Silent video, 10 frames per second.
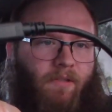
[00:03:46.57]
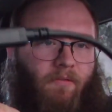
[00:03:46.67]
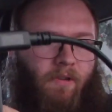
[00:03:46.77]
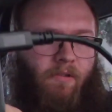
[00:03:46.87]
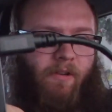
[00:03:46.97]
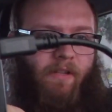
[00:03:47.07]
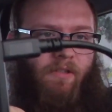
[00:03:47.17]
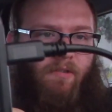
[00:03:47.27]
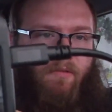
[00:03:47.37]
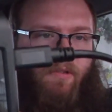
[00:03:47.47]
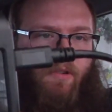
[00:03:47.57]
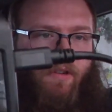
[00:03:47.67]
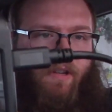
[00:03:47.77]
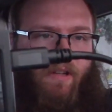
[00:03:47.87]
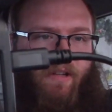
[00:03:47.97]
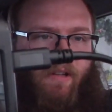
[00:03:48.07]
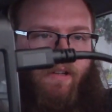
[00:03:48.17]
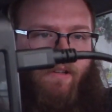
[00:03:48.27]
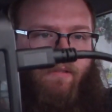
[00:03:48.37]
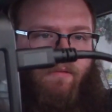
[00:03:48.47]
so we're going to turn it
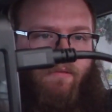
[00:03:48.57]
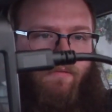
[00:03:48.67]
on.